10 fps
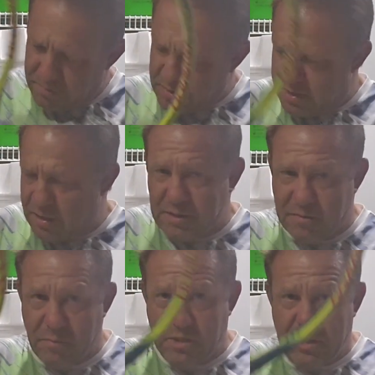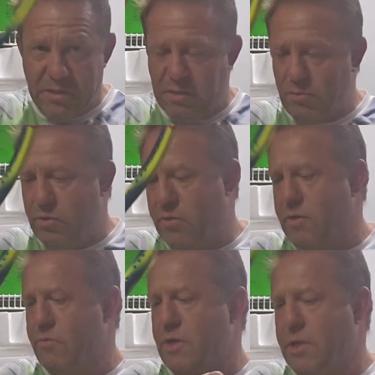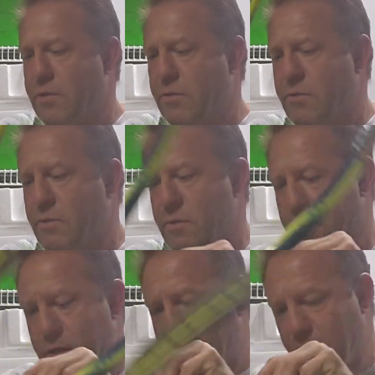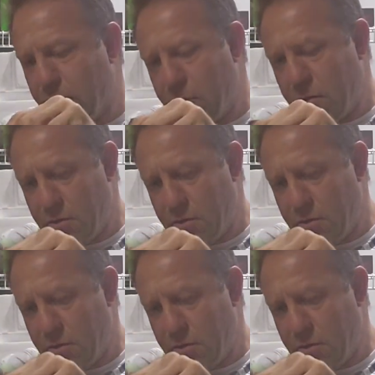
But not as much as I would on a regular handle.